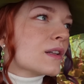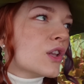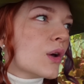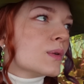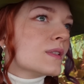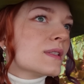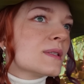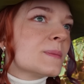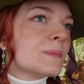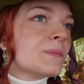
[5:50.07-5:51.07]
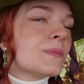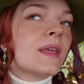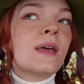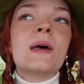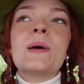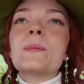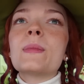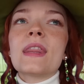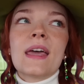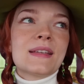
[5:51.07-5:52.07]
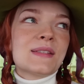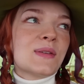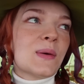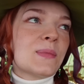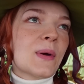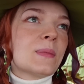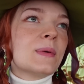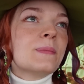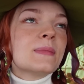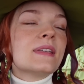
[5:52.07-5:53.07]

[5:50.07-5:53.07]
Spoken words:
closed, but that is no problem.